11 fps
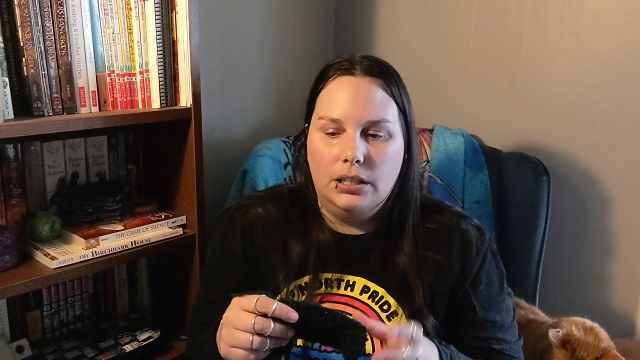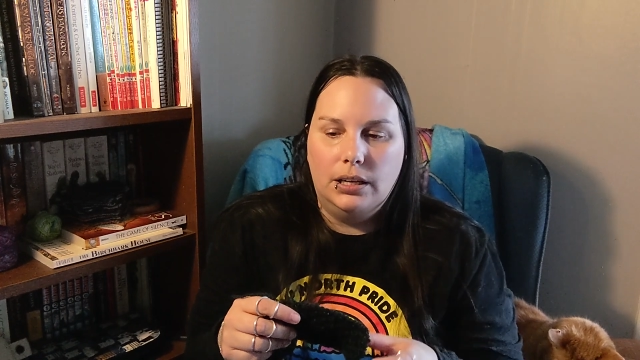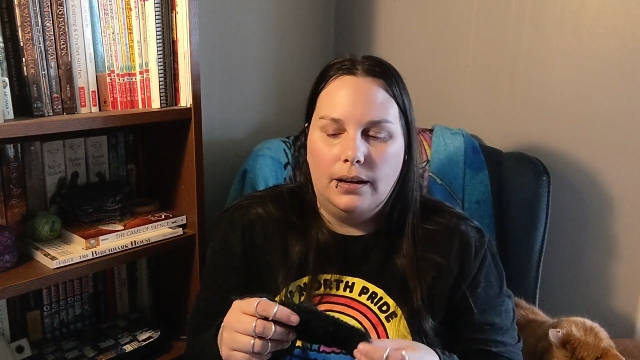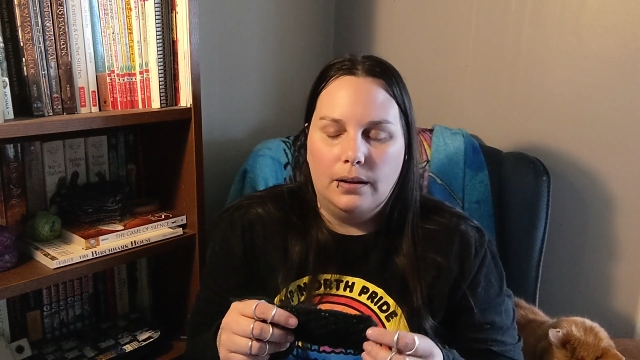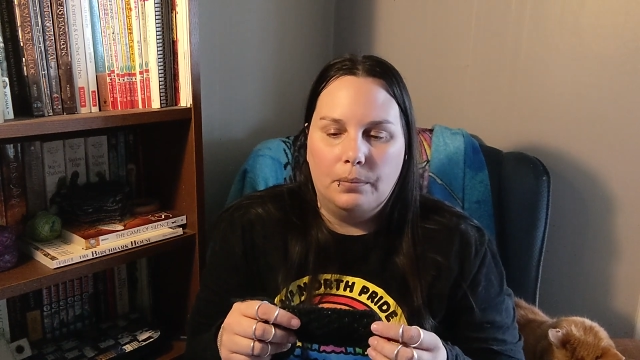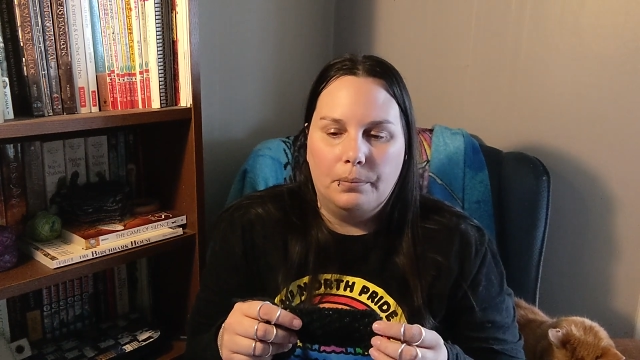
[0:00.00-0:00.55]

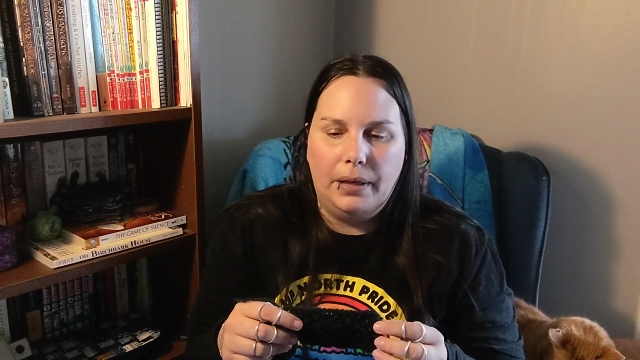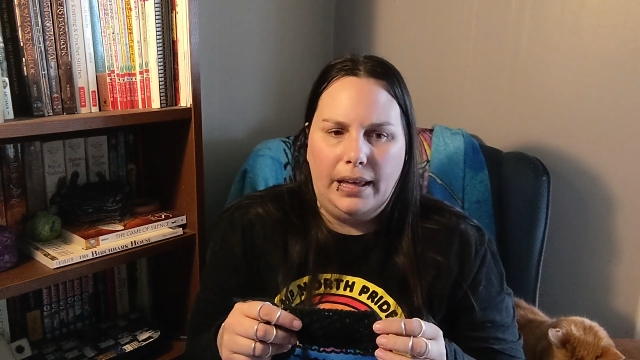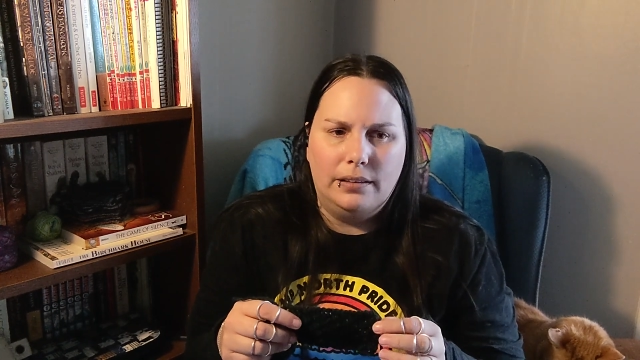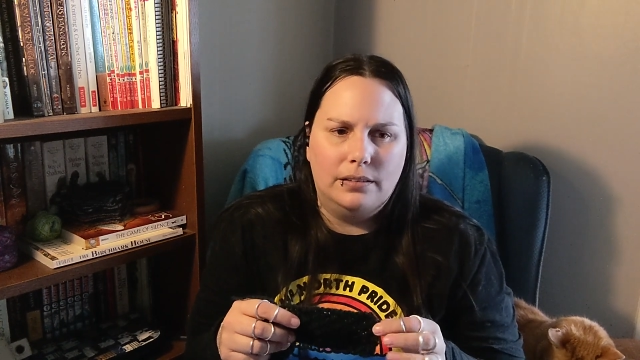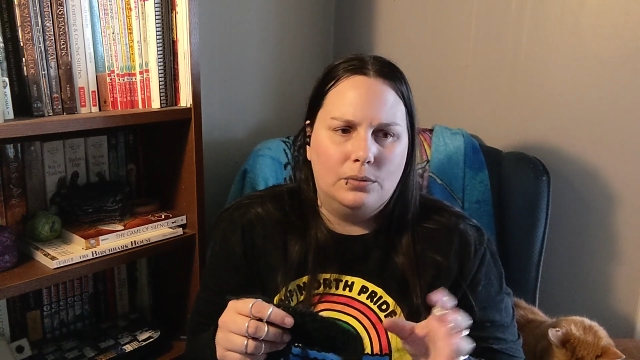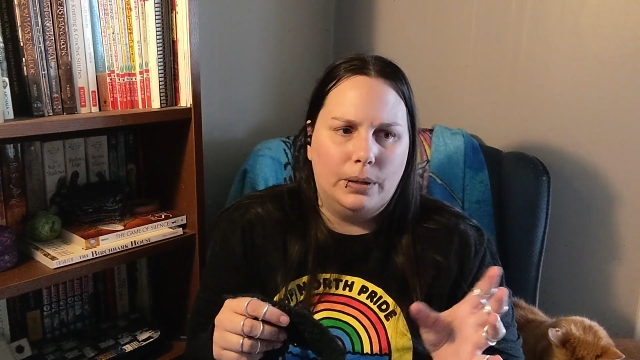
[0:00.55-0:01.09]

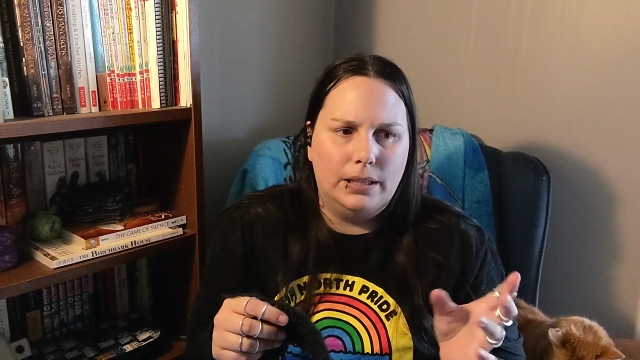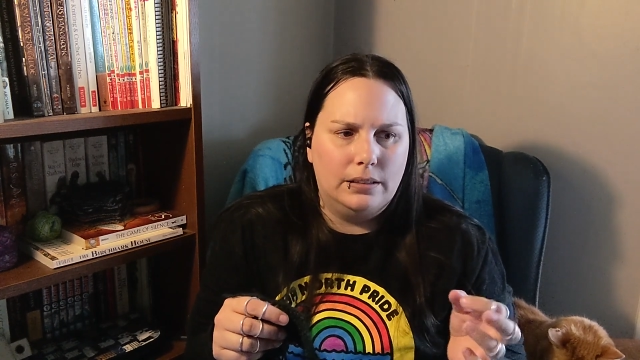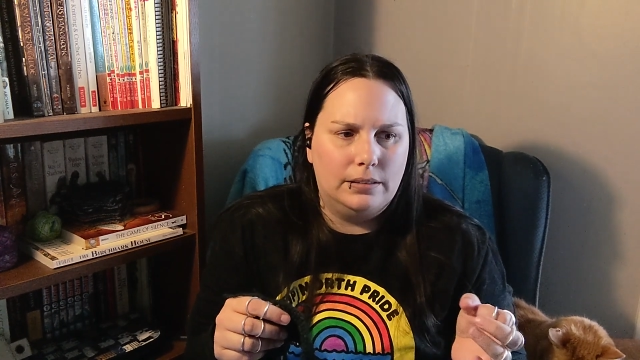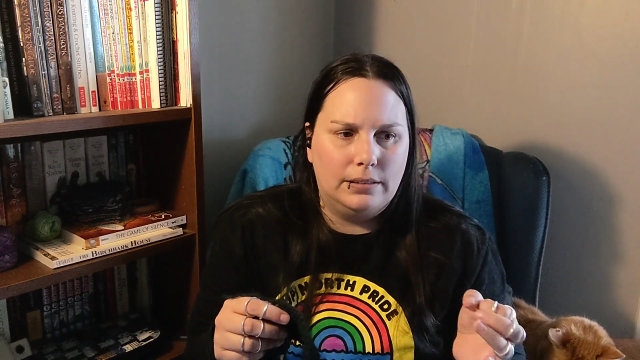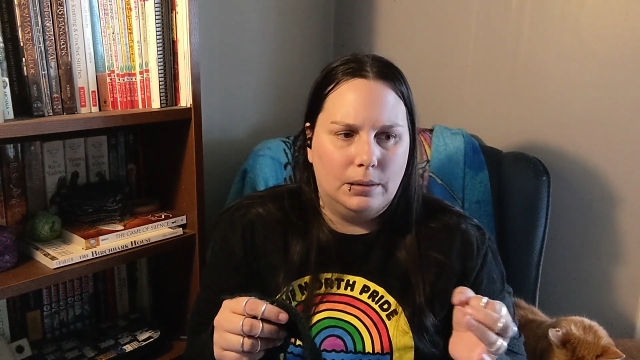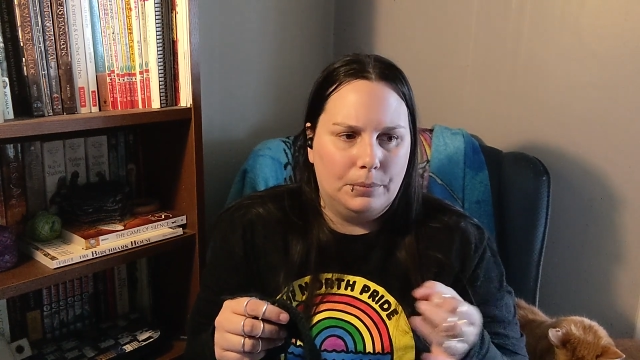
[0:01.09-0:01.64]
as well
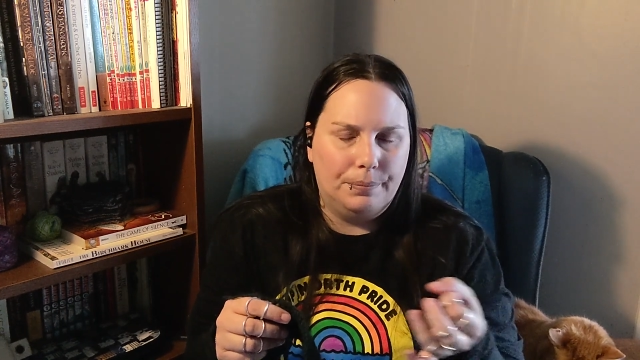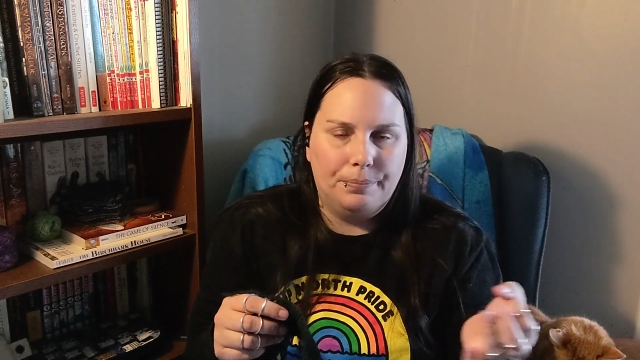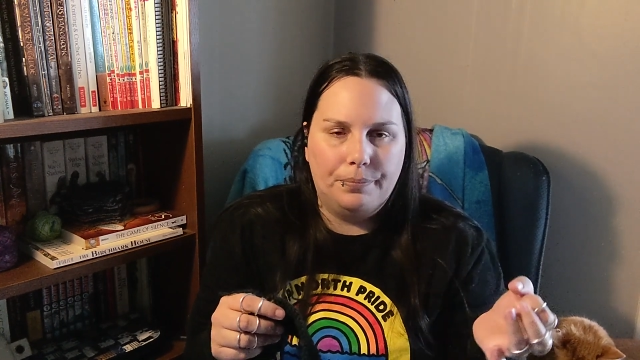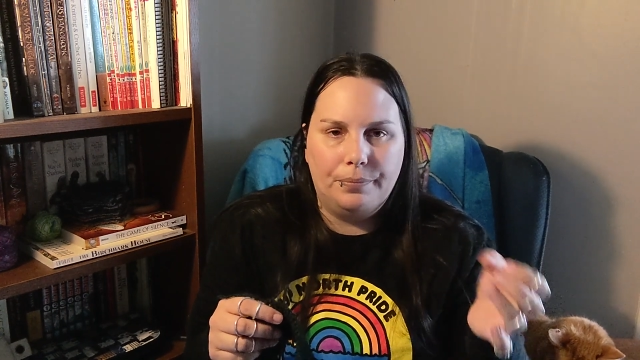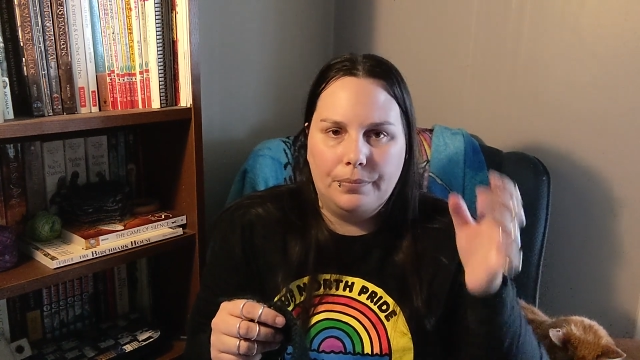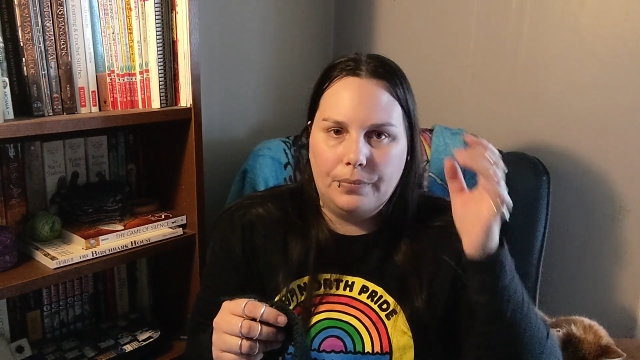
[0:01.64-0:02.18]
as some
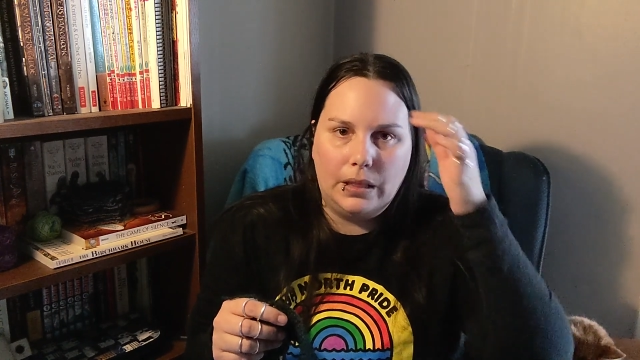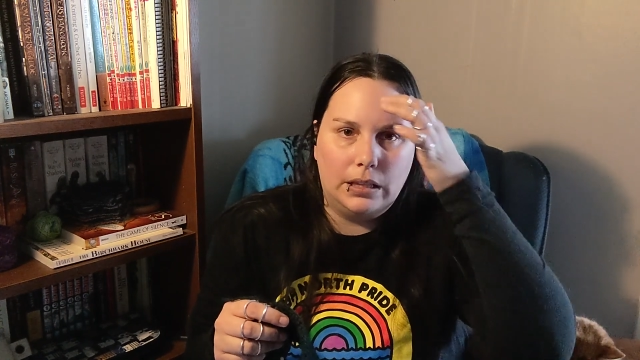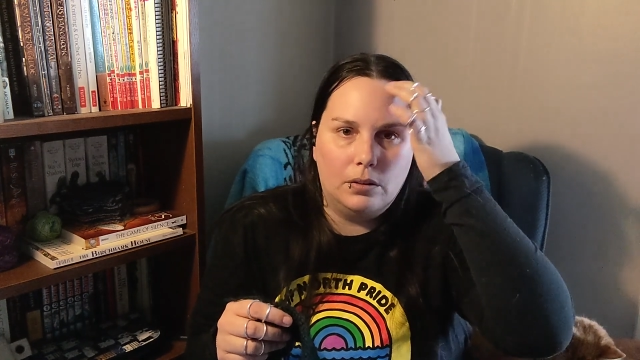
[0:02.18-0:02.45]
like